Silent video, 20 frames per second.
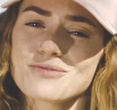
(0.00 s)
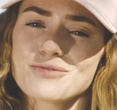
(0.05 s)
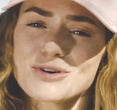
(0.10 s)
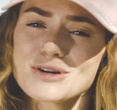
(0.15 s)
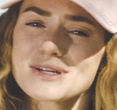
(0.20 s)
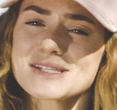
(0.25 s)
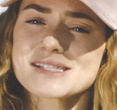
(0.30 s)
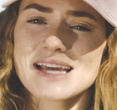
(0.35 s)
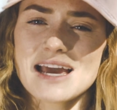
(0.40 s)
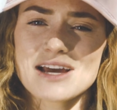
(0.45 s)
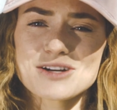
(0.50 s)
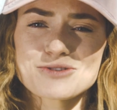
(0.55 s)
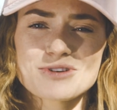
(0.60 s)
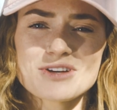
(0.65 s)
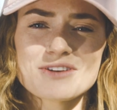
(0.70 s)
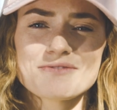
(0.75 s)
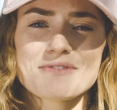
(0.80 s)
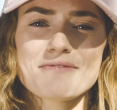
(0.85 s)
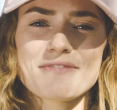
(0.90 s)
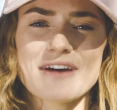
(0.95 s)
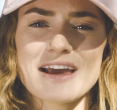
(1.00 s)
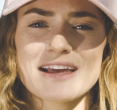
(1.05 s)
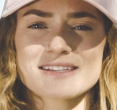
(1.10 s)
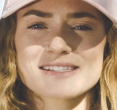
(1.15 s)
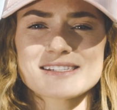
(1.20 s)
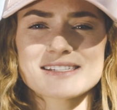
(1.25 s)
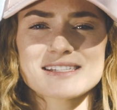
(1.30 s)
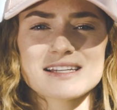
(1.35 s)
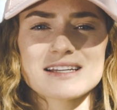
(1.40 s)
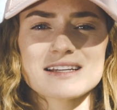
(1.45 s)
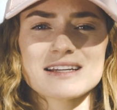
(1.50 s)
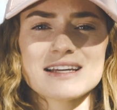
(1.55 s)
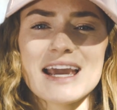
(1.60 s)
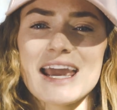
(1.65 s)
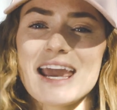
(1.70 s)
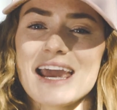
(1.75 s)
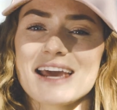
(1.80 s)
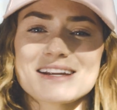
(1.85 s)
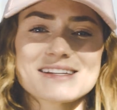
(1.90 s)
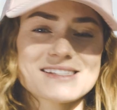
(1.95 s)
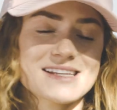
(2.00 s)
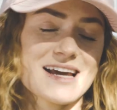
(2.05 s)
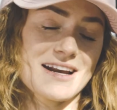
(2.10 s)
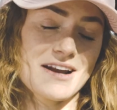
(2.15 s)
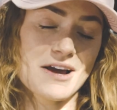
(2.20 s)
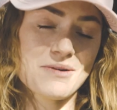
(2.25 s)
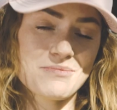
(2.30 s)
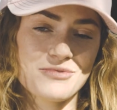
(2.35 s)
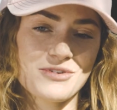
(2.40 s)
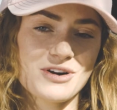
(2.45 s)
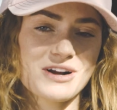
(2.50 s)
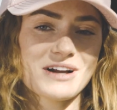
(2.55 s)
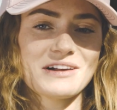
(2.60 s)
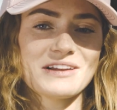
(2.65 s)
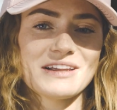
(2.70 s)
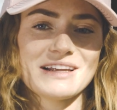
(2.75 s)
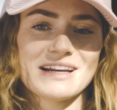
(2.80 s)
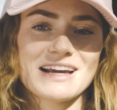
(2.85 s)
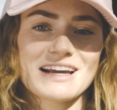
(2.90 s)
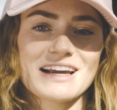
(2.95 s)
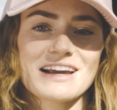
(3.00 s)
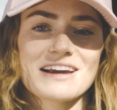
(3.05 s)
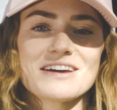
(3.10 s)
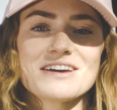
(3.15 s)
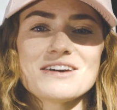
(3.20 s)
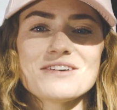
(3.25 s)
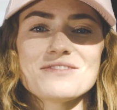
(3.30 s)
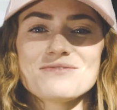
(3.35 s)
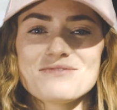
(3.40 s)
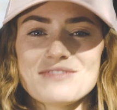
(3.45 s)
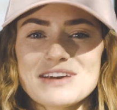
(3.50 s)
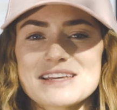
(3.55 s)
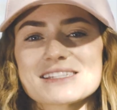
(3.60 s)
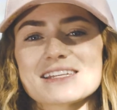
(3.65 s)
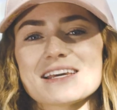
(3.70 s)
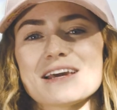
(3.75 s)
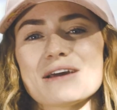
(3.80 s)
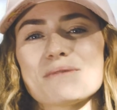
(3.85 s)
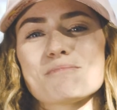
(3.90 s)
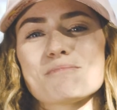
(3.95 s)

a full schedule of events and to sign up for a clinic, visit